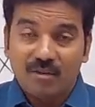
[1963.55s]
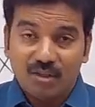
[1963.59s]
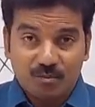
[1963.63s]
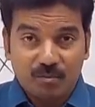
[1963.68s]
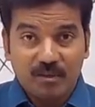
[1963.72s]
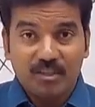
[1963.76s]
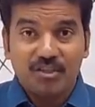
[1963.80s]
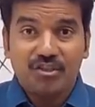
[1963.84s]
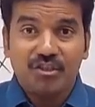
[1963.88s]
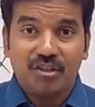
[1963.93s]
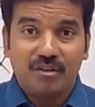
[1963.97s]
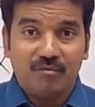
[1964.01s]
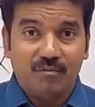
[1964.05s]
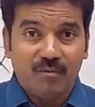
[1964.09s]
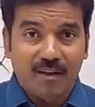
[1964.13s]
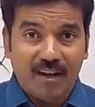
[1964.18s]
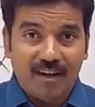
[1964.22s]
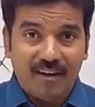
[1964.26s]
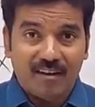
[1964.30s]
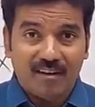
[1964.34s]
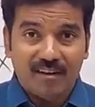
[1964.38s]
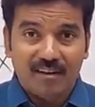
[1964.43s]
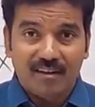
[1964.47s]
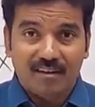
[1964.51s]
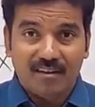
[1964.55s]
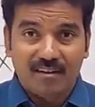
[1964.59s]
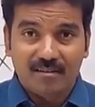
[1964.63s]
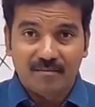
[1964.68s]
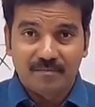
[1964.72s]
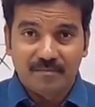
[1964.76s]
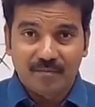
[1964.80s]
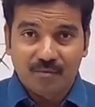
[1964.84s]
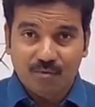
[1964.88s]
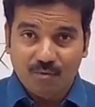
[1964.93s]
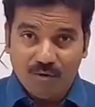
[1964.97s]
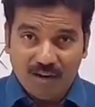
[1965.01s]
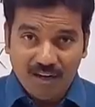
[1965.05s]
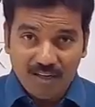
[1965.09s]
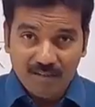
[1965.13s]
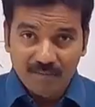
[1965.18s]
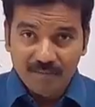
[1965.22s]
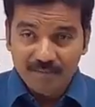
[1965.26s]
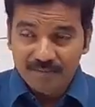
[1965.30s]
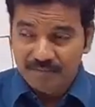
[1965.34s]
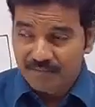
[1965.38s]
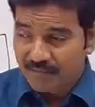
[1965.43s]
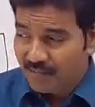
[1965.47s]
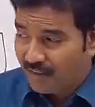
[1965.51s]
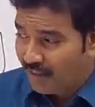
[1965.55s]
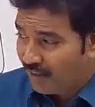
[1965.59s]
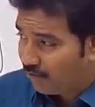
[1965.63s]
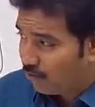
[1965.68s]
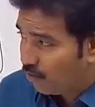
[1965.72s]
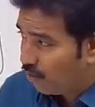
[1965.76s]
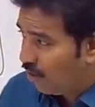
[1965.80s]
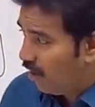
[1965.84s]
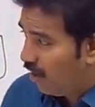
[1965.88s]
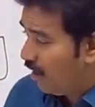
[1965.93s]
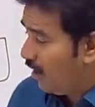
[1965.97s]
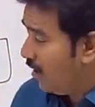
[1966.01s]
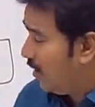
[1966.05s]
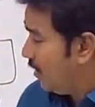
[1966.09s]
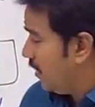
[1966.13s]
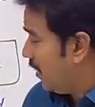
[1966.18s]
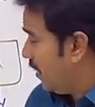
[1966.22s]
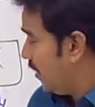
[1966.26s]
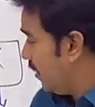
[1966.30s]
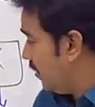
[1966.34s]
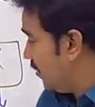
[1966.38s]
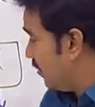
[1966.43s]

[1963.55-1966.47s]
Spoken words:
I must mention very clearly, right? Therefore,